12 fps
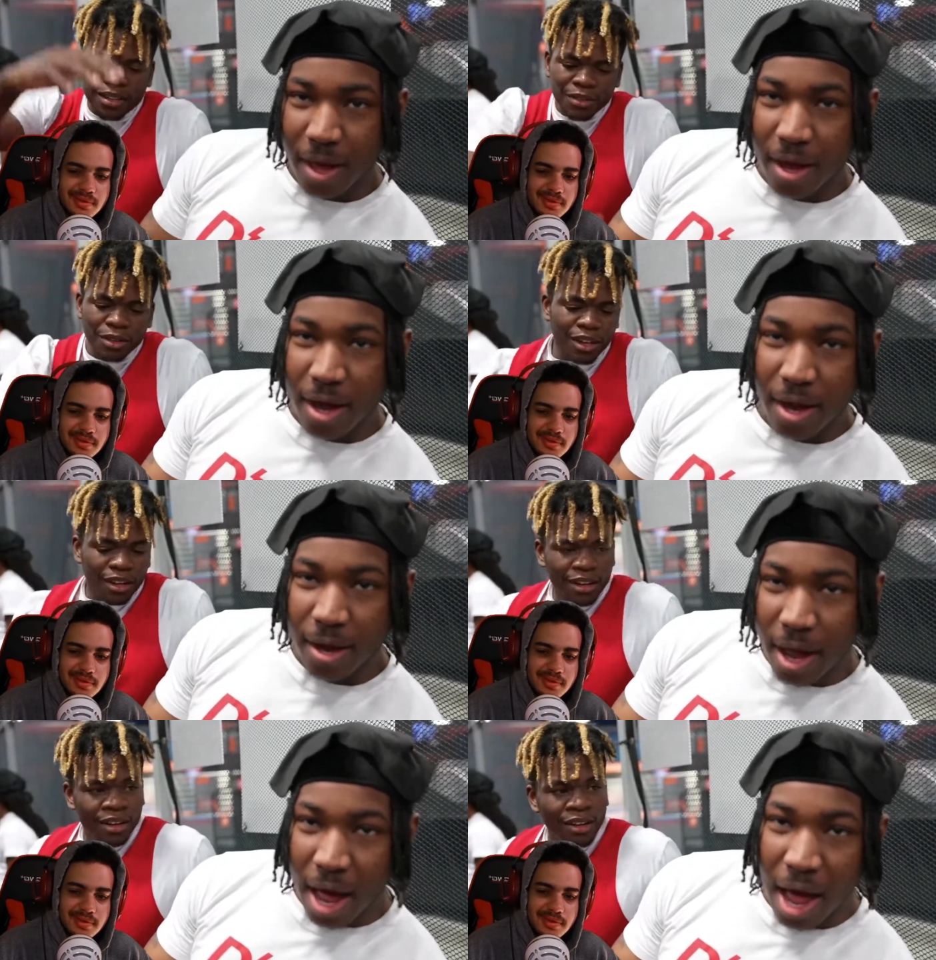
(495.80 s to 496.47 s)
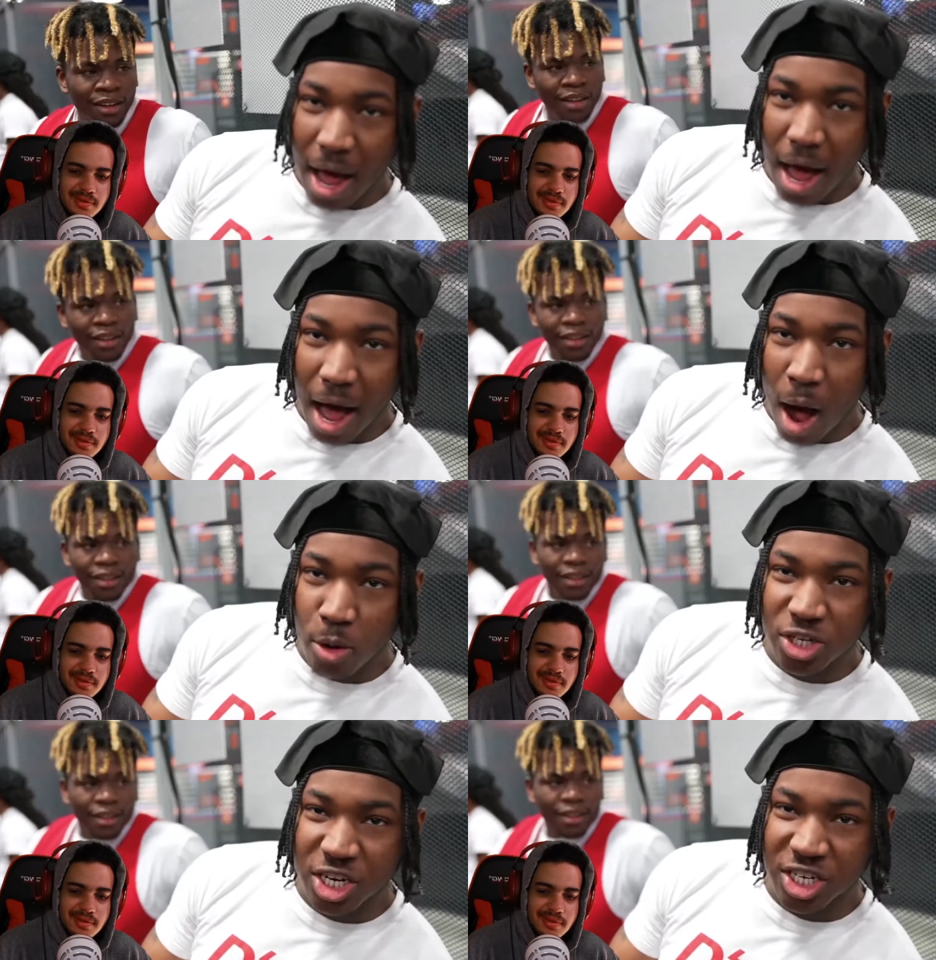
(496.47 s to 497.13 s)
Speaker 1: I'll never do that. Go ahead. Go. I
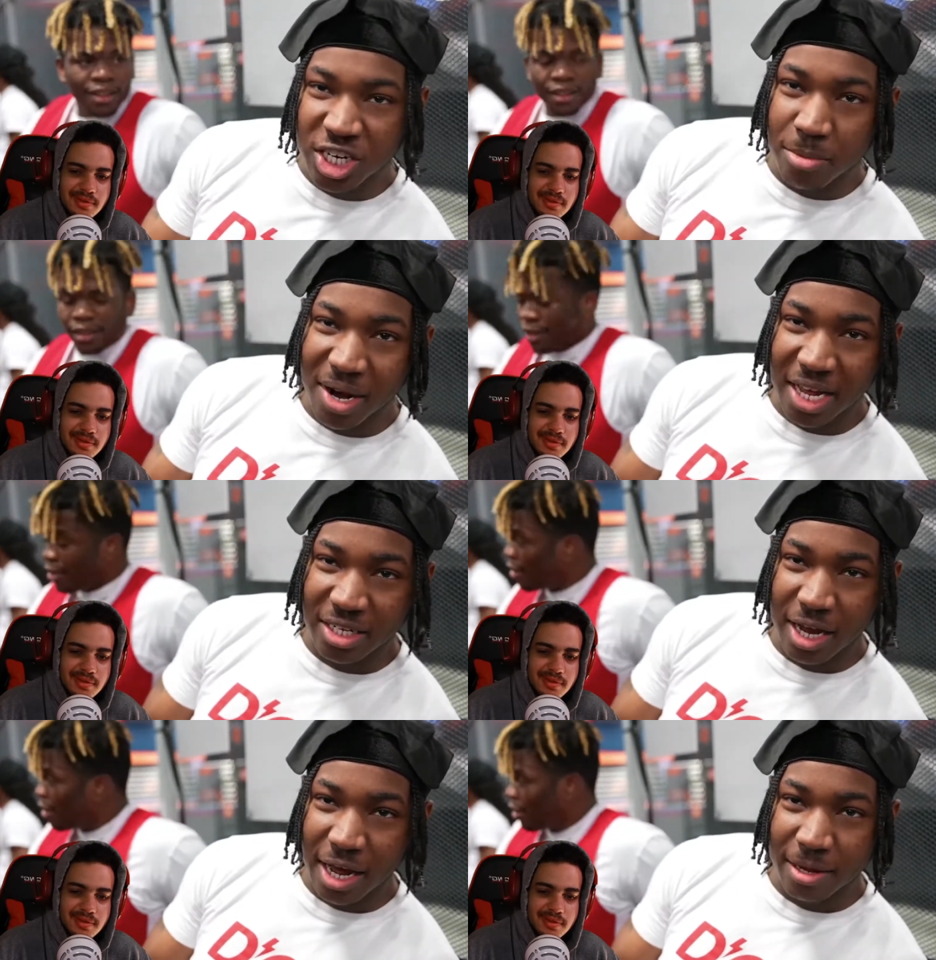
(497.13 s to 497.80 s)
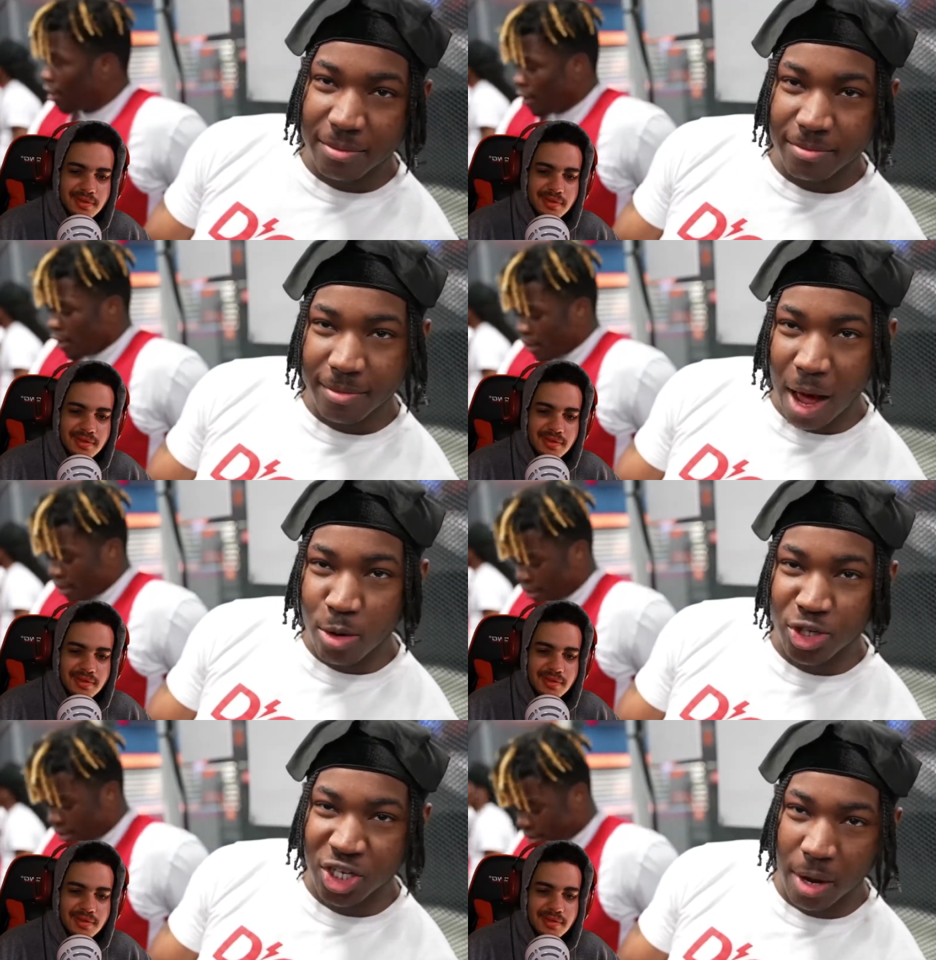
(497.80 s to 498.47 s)
was in the gym last night.
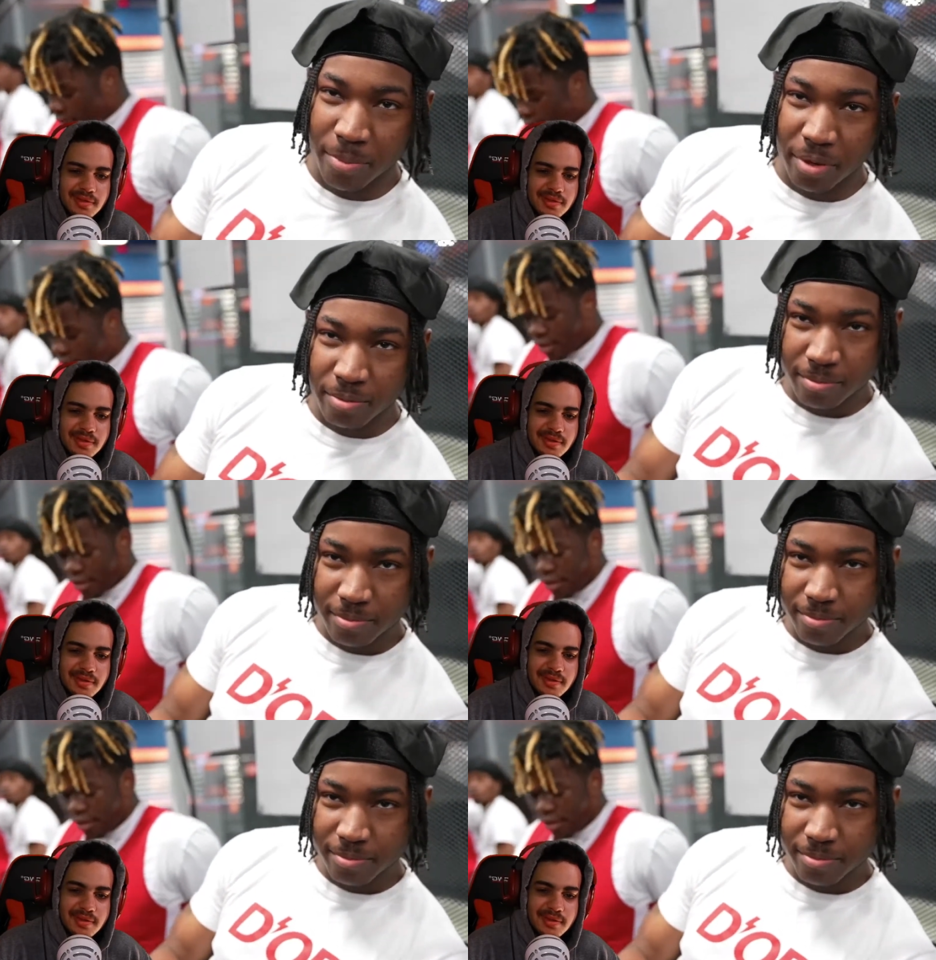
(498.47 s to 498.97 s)
I was jumping.